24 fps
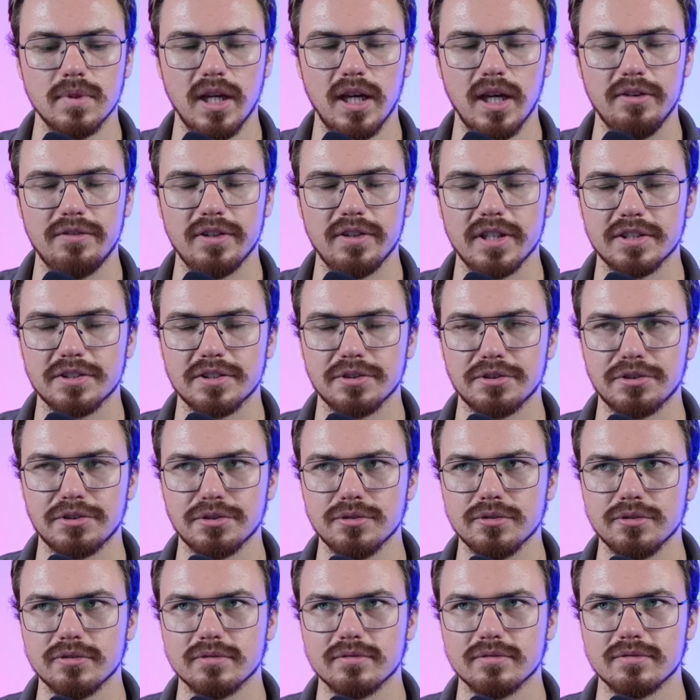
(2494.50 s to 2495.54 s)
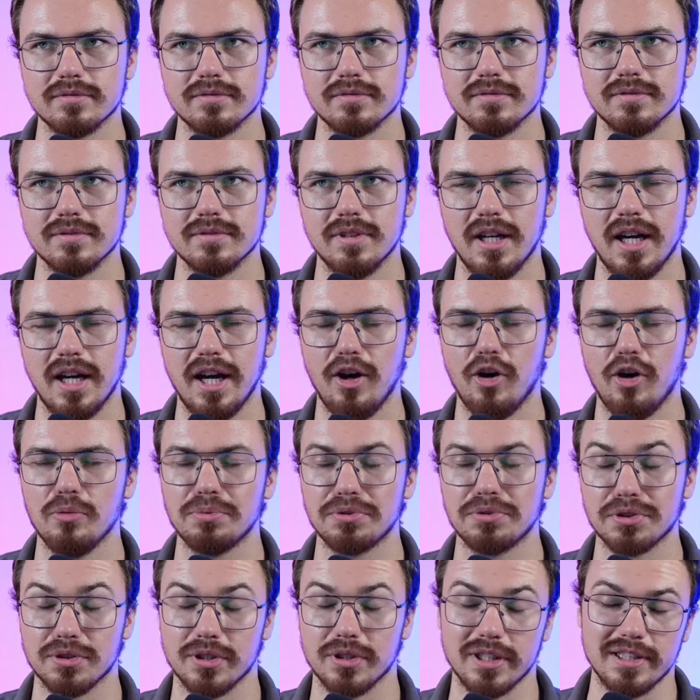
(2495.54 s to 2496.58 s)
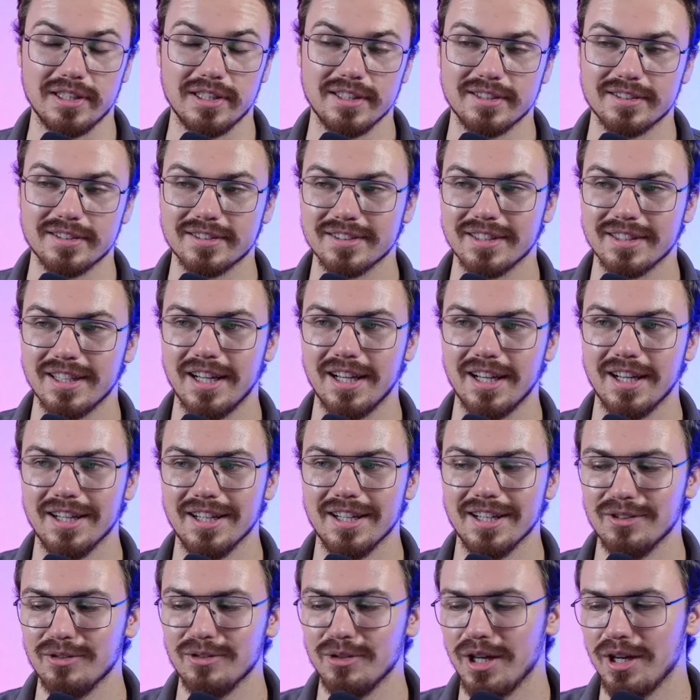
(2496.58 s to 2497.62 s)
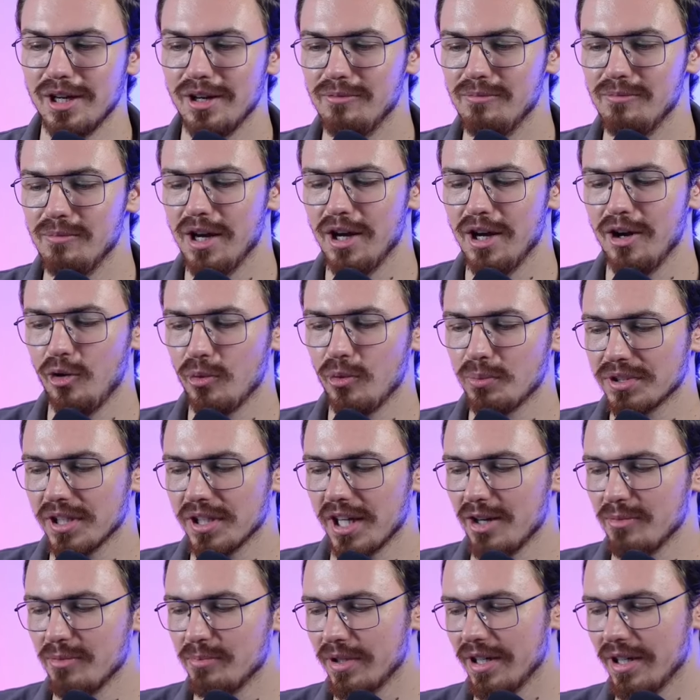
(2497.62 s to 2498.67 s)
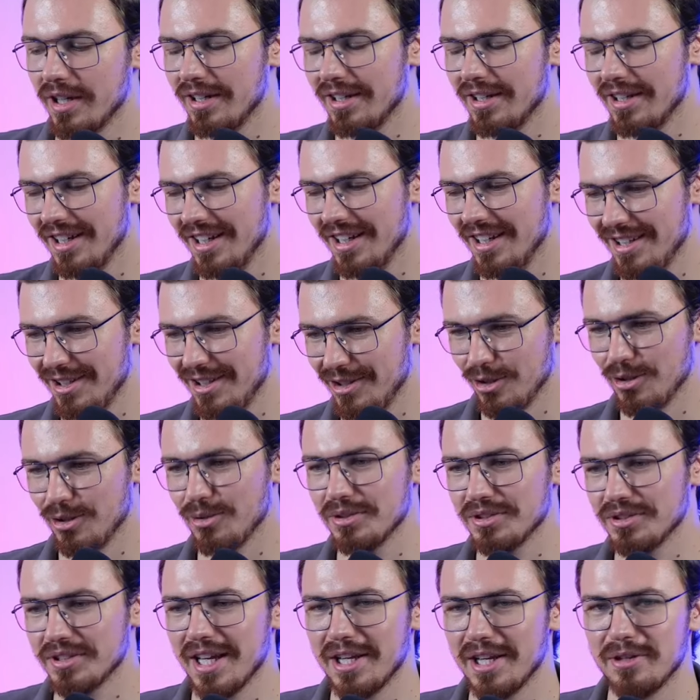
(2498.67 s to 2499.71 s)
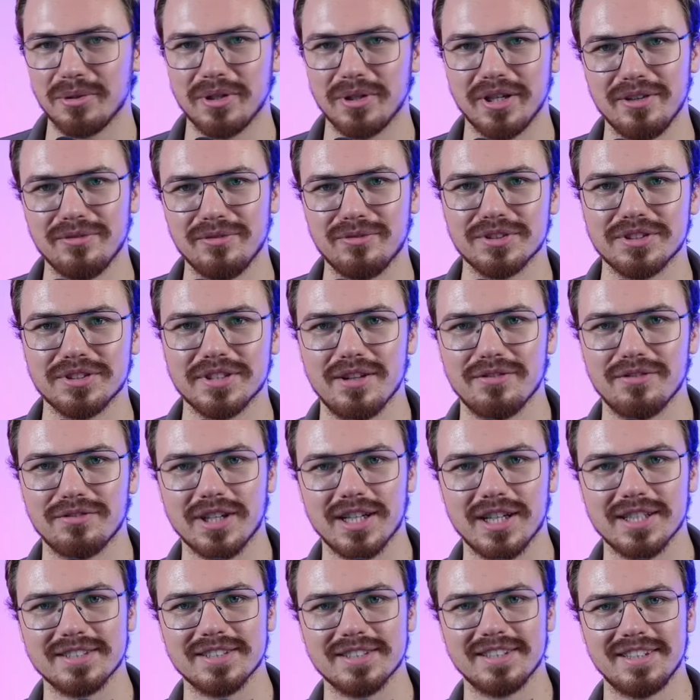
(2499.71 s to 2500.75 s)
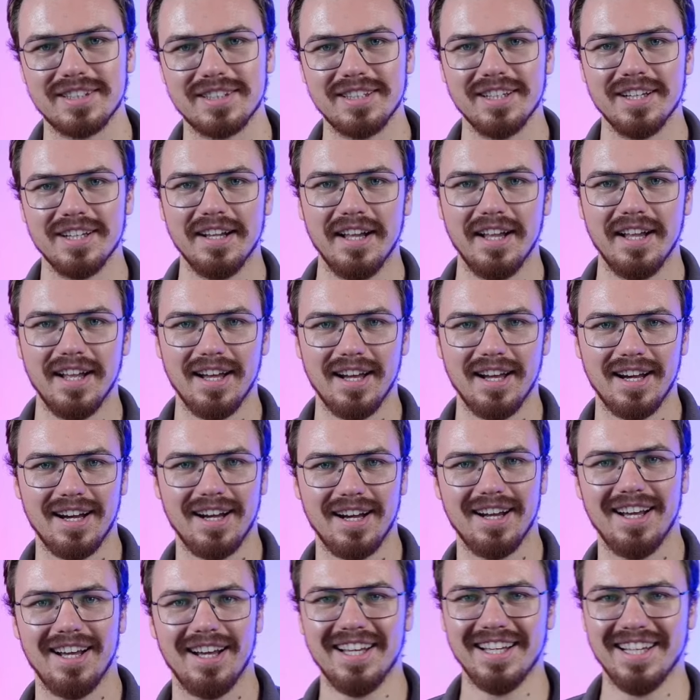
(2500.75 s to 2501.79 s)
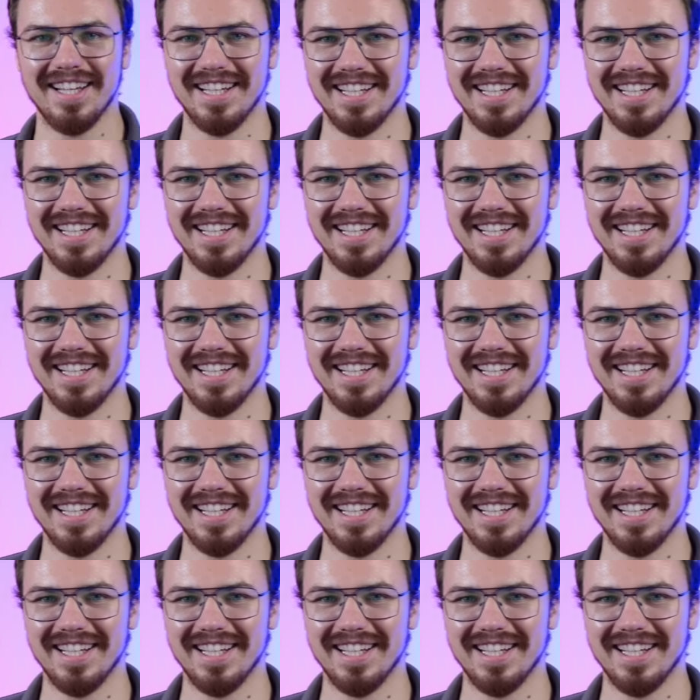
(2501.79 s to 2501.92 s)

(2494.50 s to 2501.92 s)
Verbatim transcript: I think so too. I hope so, at least. Uh, uh, my hopes up. I, I always advocate for self custody. Uh,